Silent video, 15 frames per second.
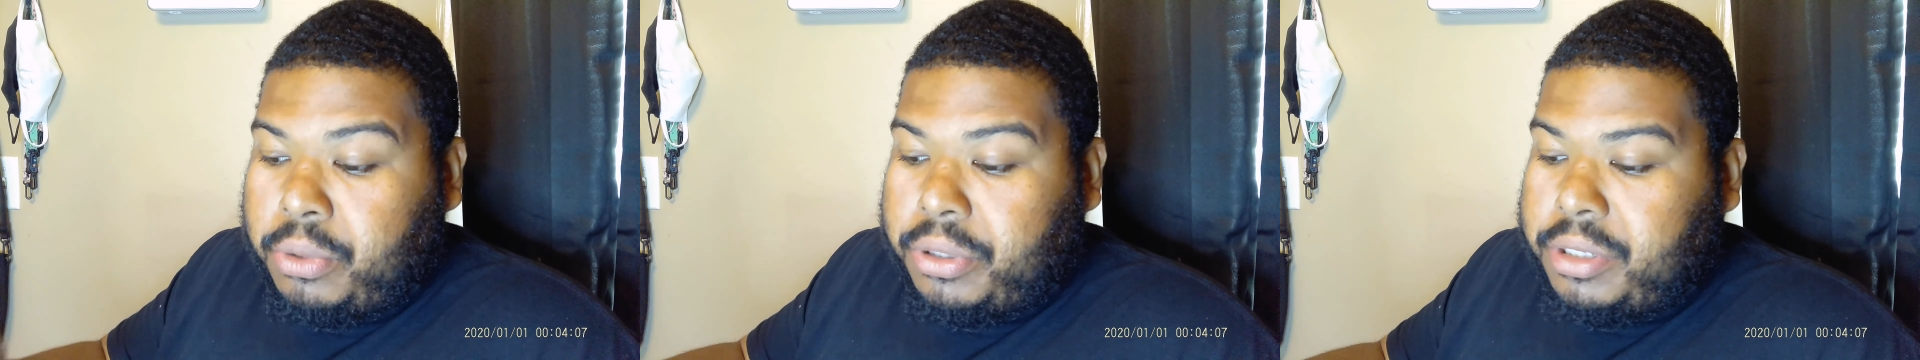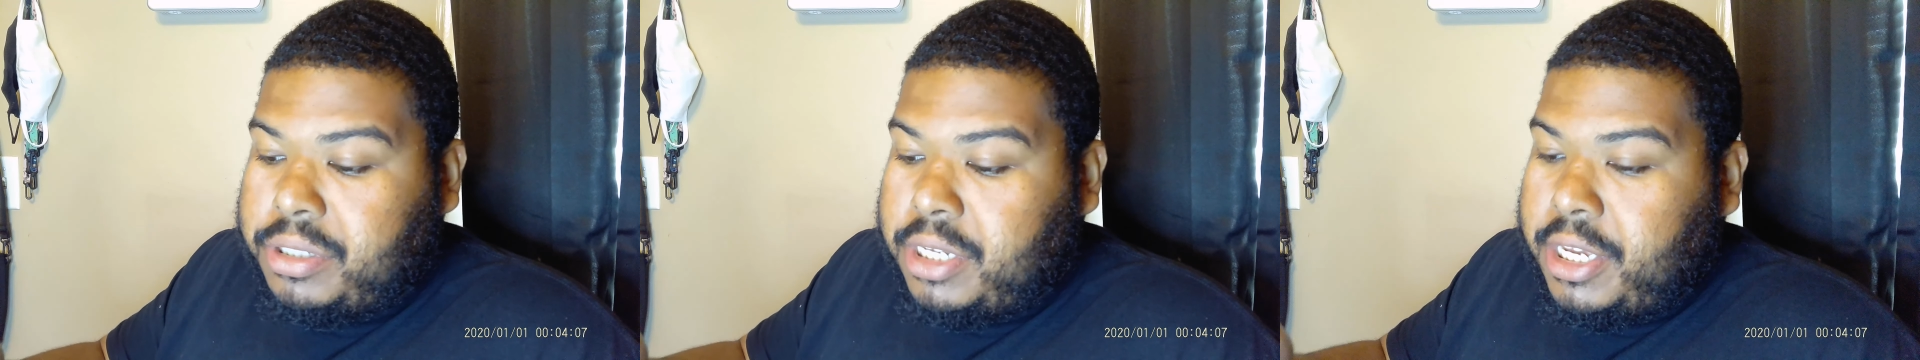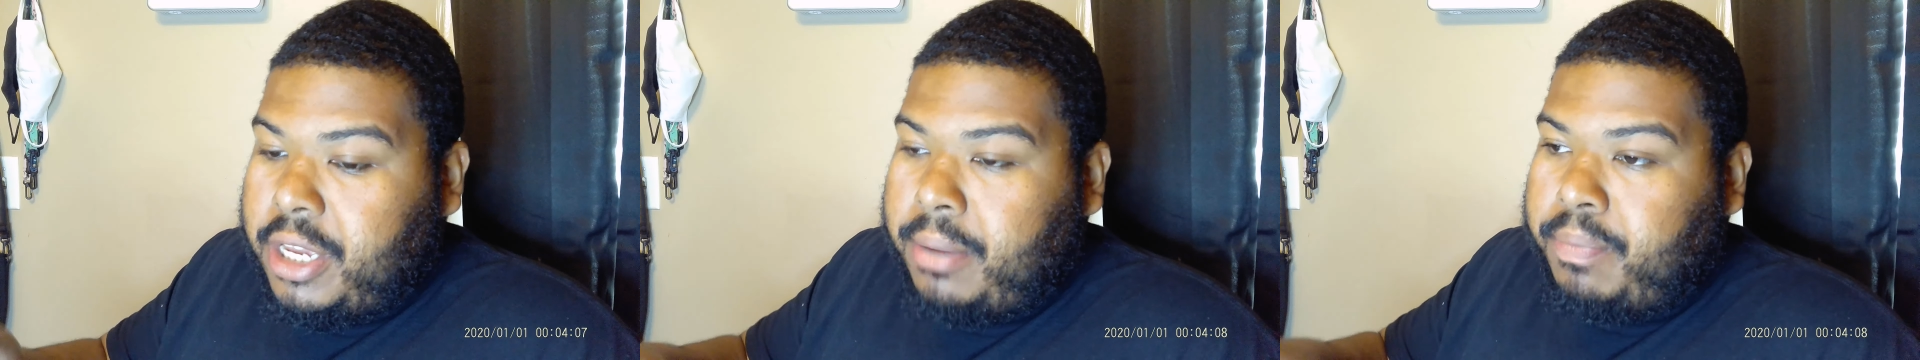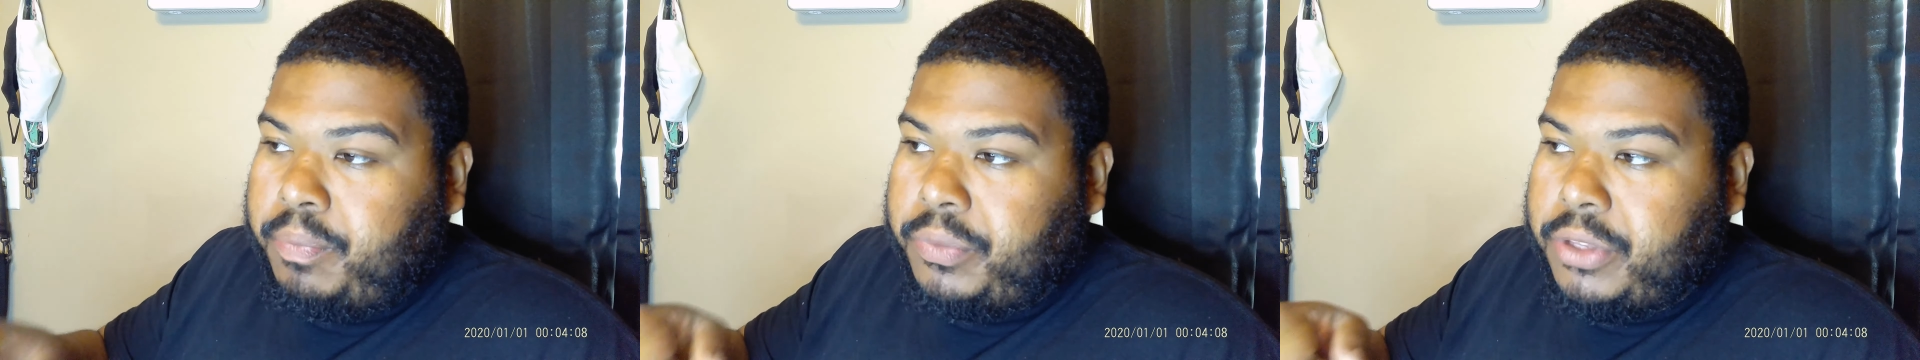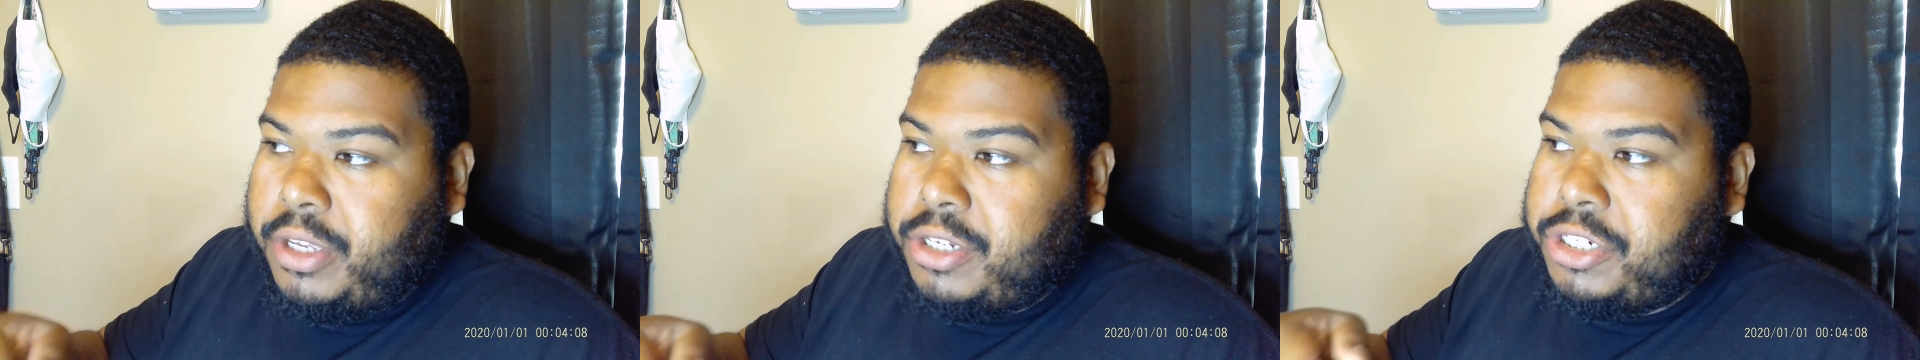were the same,
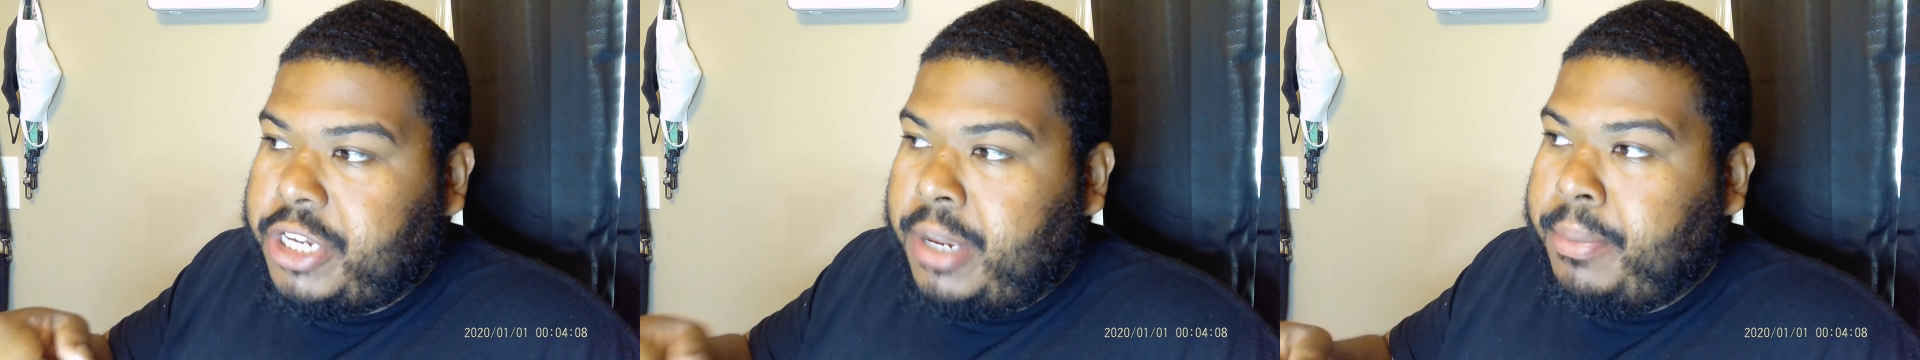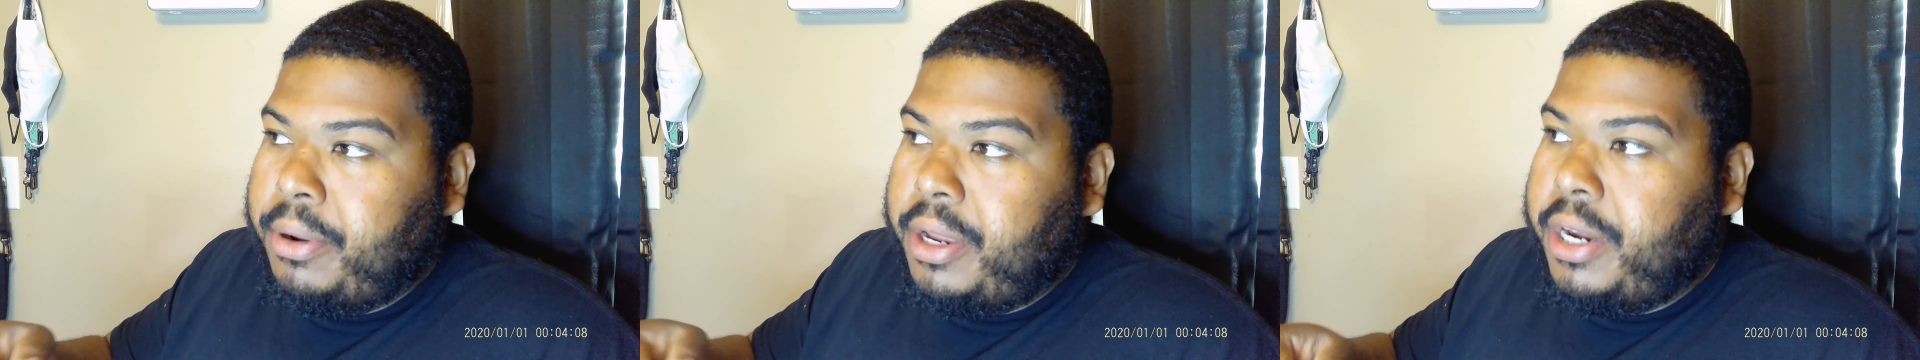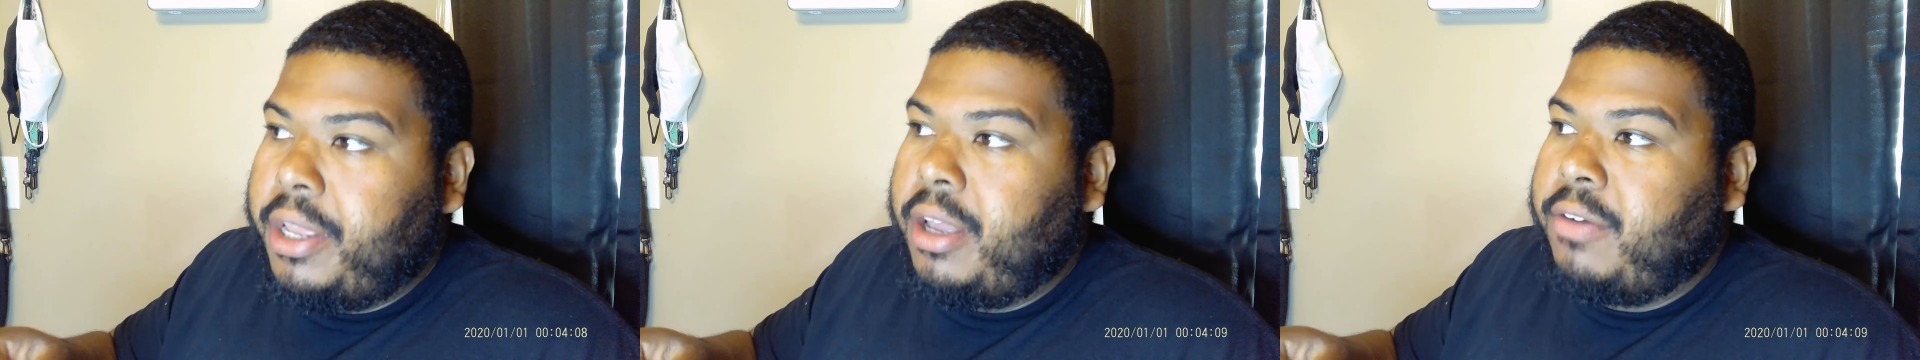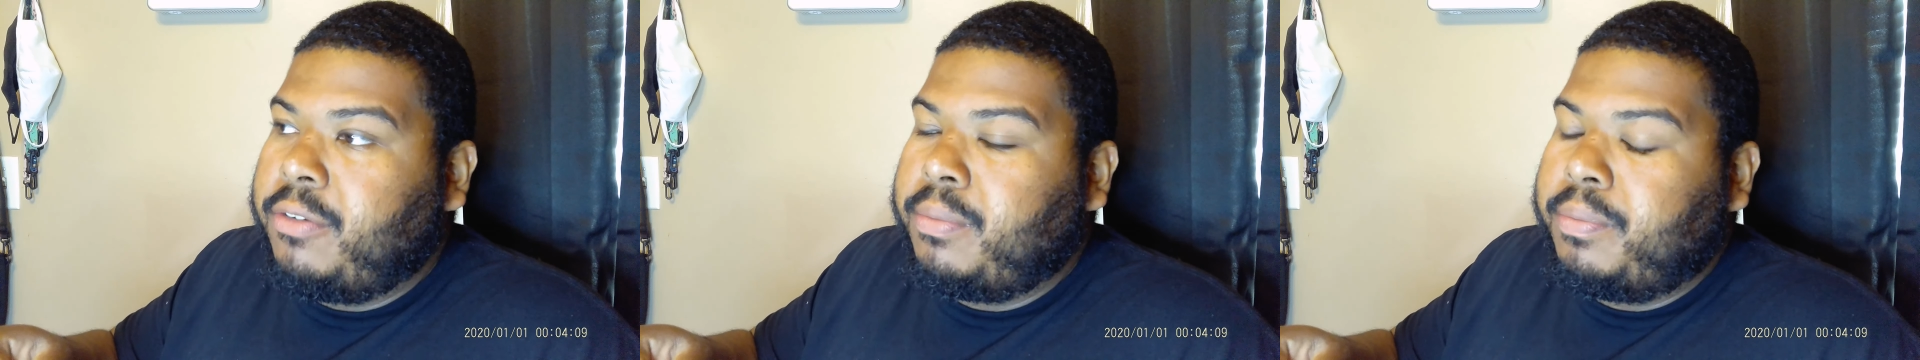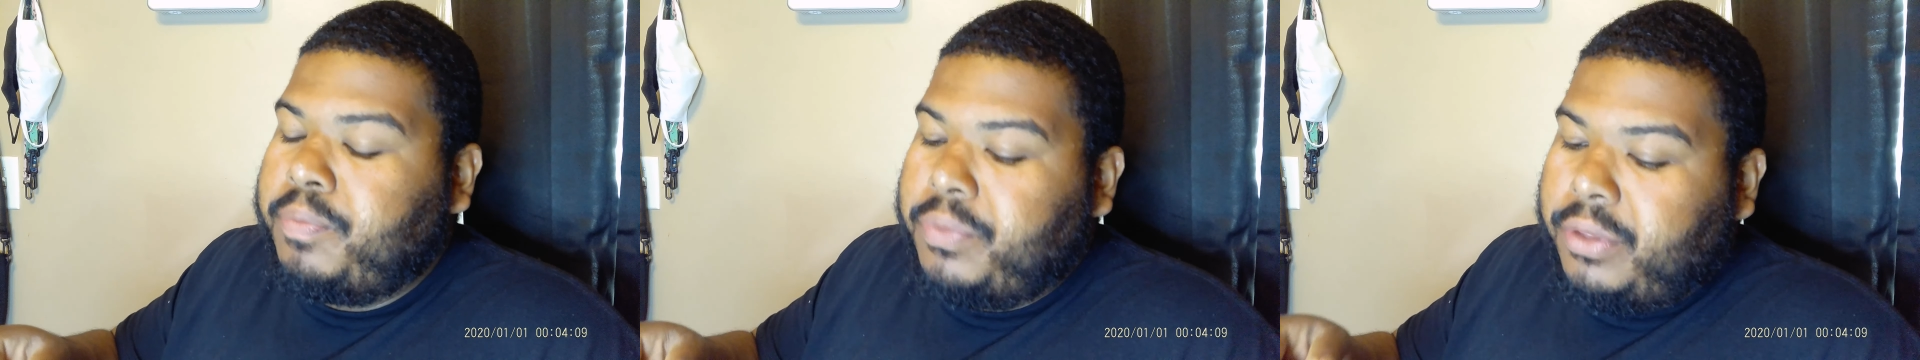couldn't chamber any of them.